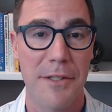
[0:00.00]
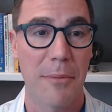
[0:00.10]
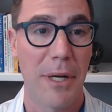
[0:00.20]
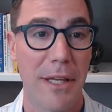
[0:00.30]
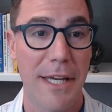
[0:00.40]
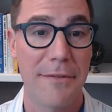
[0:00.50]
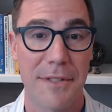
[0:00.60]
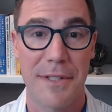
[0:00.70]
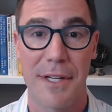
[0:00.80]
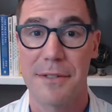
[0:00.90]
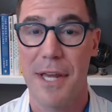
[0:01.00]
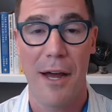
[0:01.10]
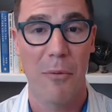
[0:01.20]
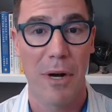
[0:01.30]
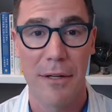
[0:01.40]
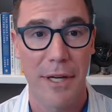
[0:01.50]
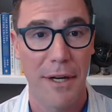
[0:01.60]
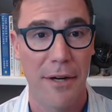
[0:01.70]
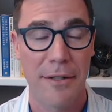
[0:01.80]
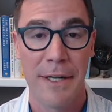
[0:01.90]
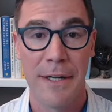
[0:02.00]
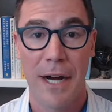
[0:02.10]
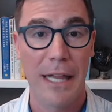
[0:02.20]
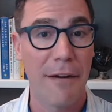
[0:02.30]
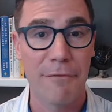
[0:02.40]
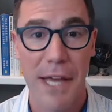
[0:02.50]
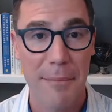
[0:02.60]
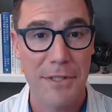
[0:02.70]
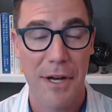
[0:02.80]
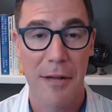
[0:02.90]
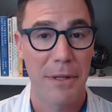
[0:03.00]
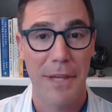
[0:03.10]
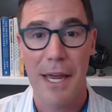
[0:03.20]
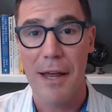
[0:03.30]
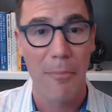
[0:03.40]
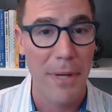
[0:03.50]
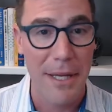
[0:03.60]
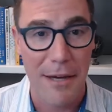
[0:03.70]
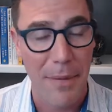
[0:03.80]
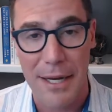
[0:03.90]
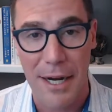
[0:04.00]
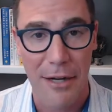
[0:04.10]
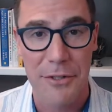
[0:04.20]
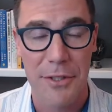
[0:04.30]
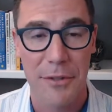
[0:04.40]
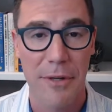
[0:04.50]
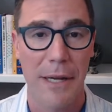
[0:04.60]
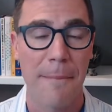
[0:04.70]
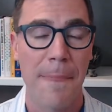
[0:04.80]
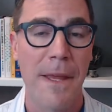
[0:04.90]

Somebody leaves and says, "Yeah, well, you know, I left Amazon, but they helped me get my college degree.